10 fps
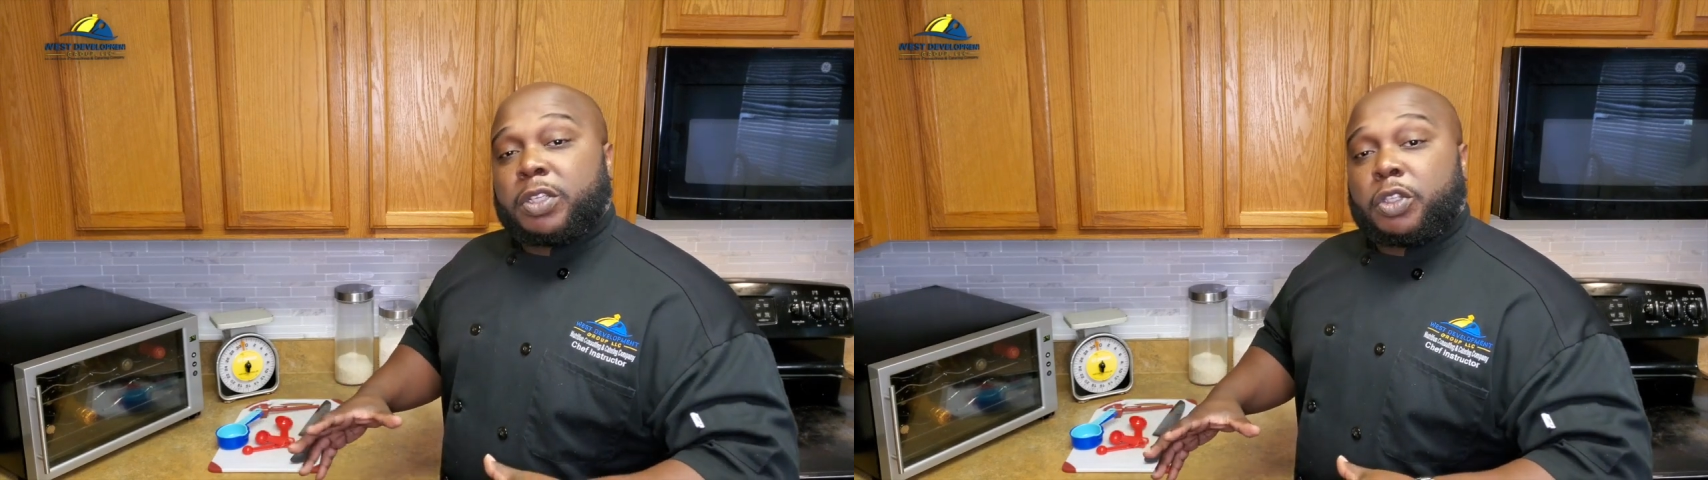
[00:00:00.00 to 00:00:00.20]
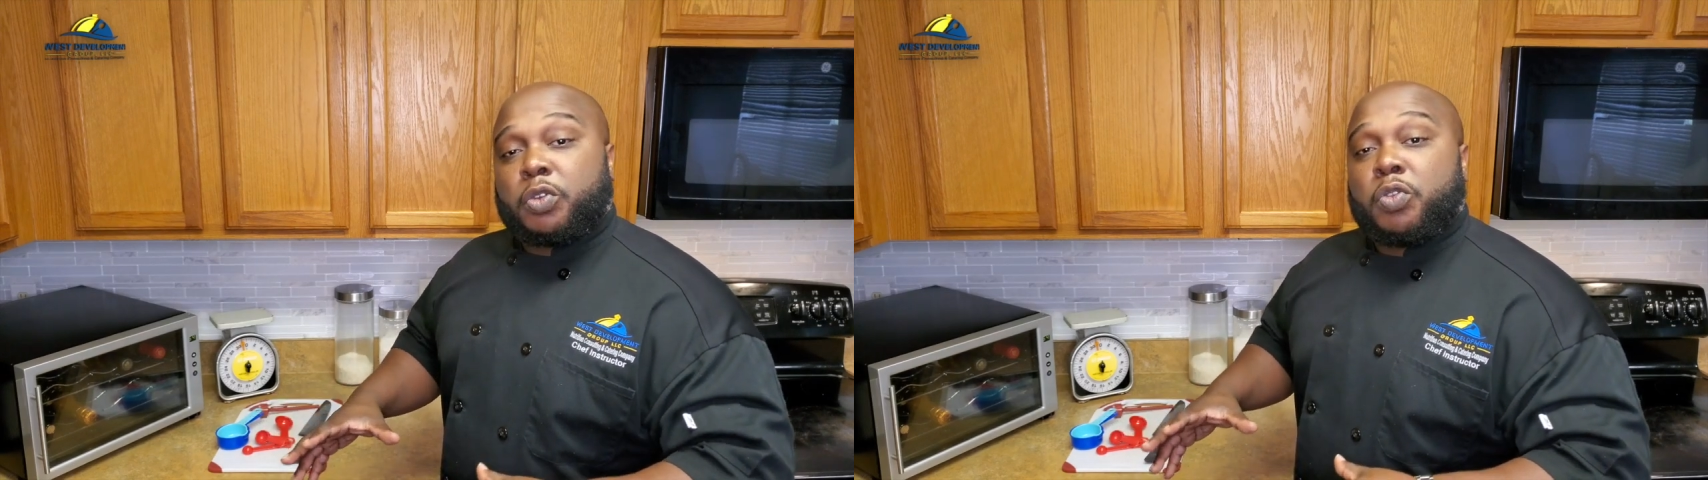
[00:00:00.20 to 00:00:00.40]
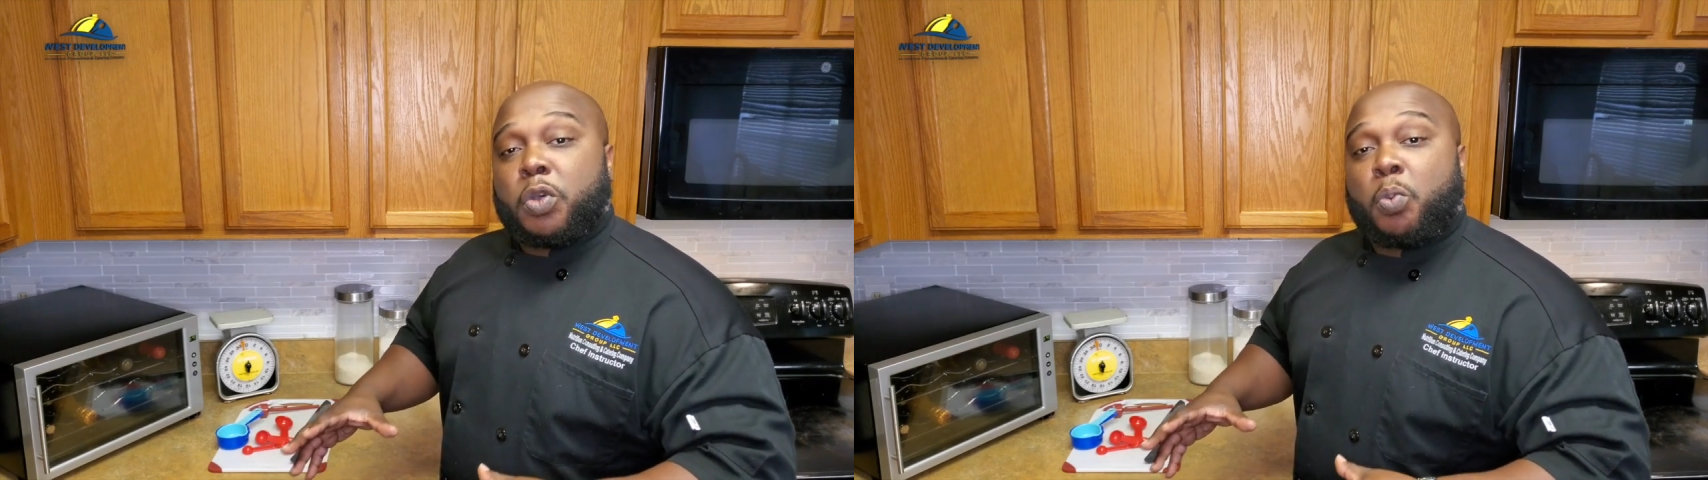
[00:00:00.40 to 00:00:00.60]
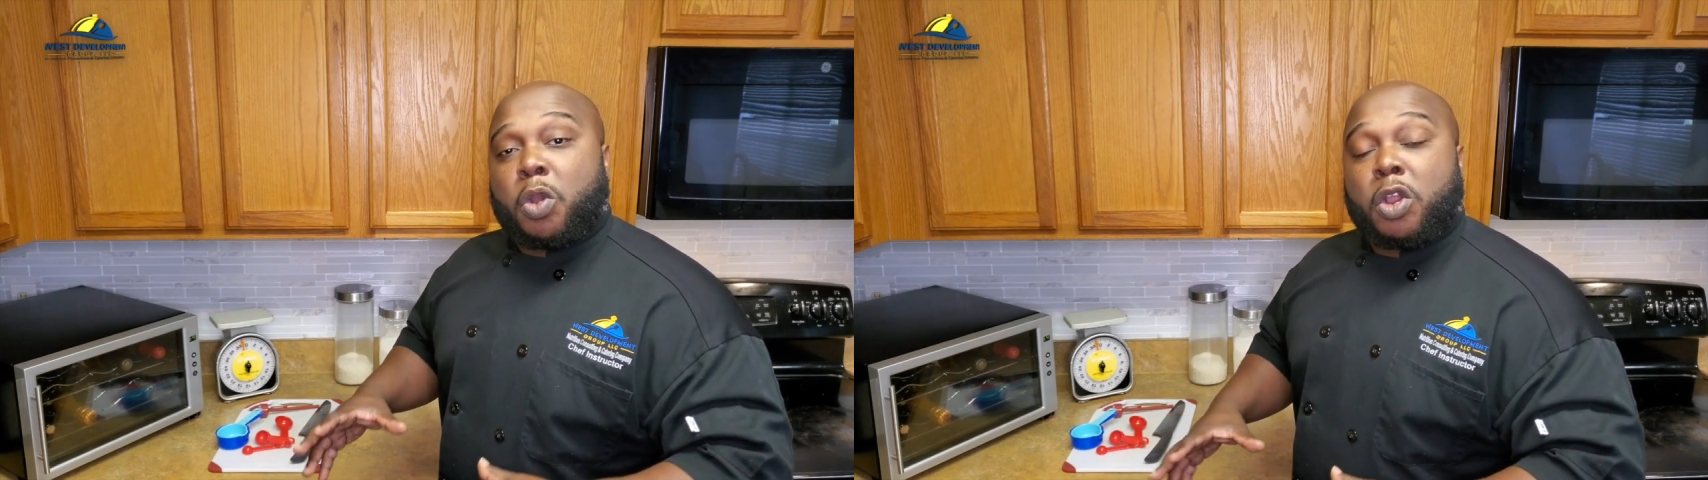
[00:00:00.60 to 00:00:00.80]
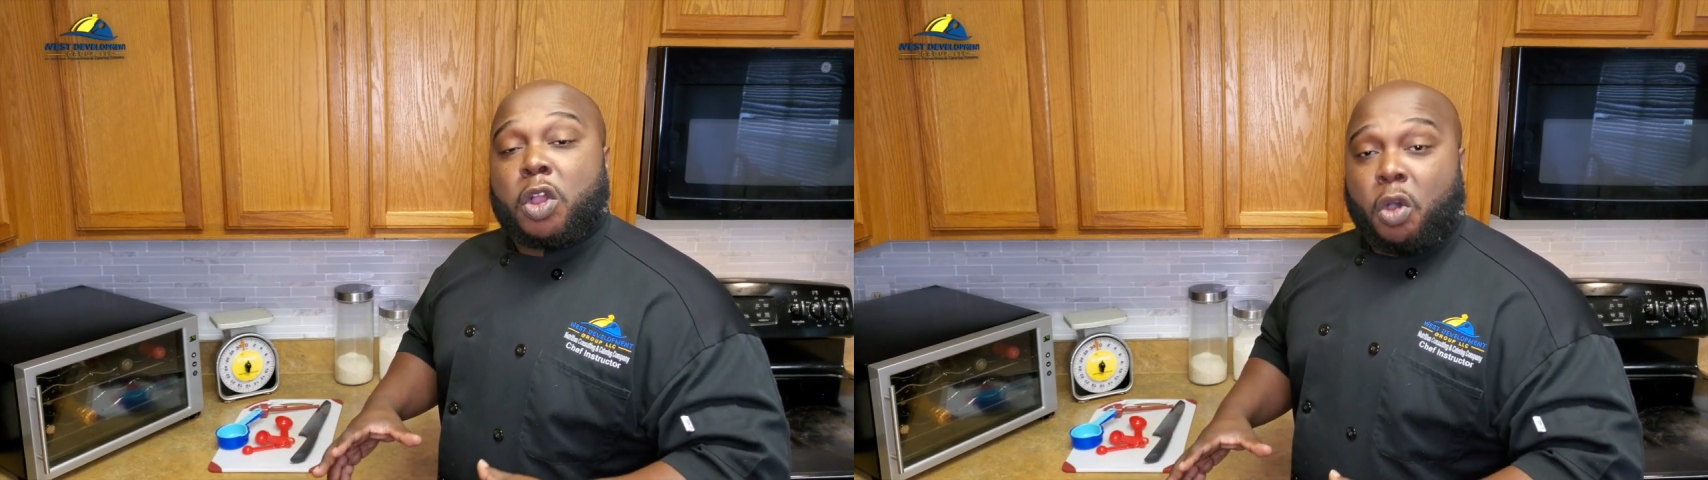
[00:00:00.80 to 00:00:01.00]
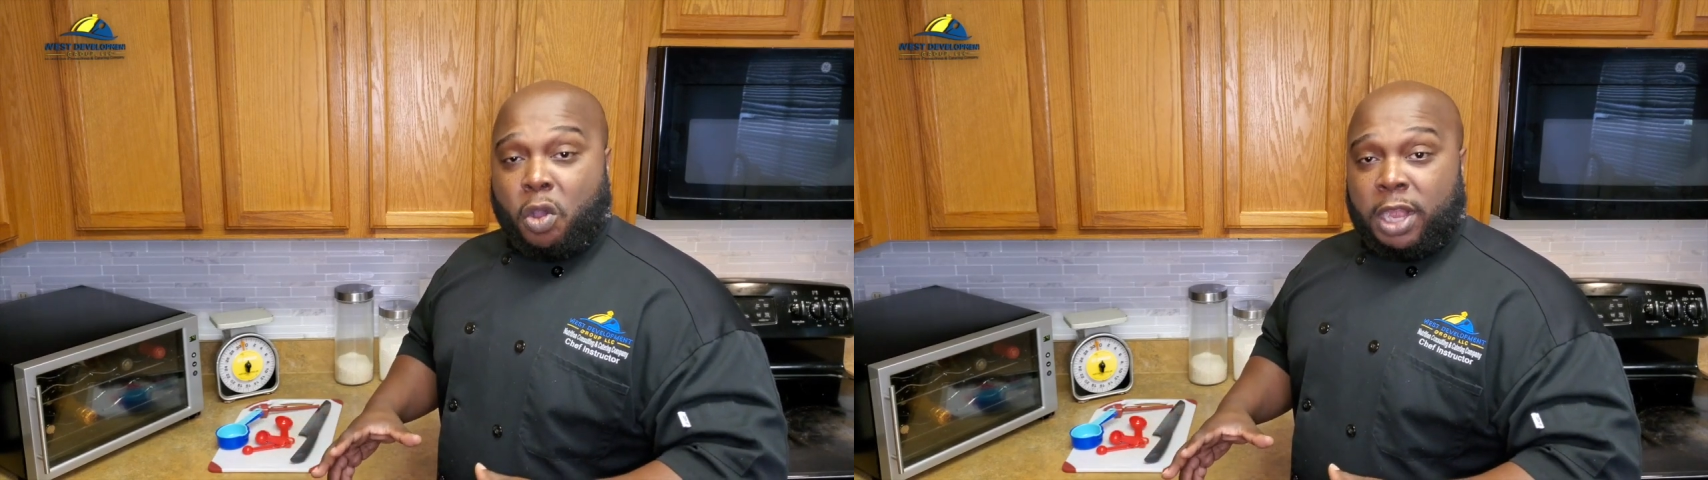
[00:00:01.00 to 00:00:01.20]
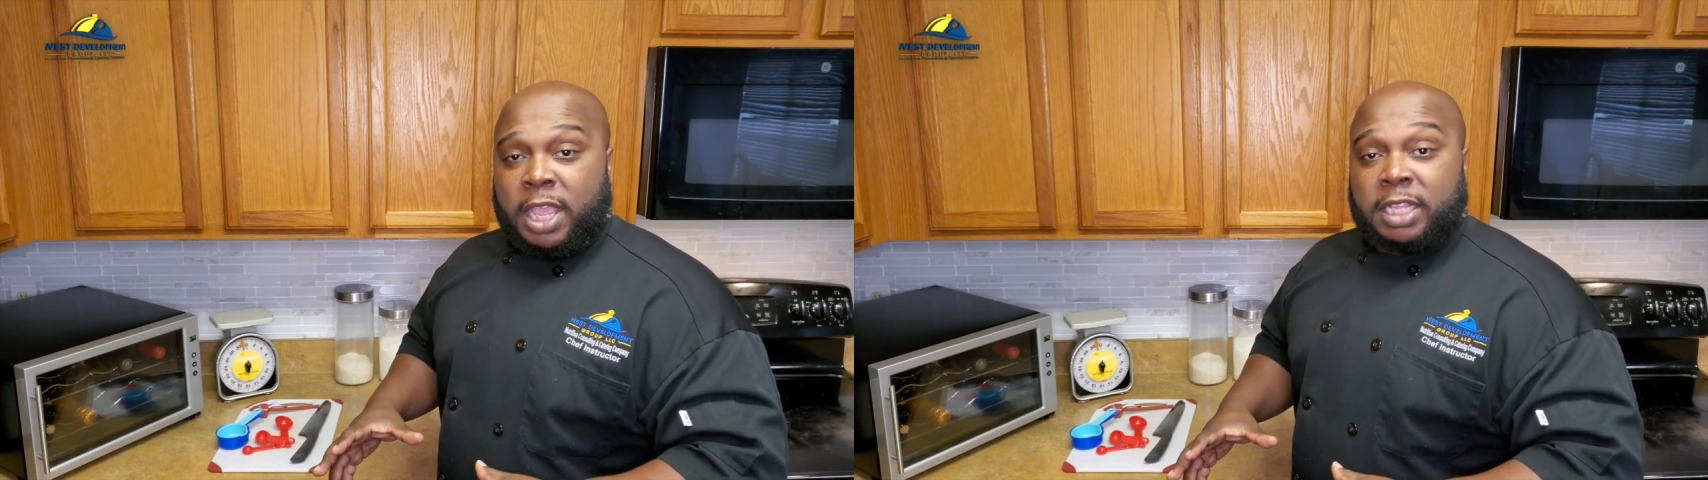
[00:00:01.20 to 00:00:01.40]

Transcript: do the work on,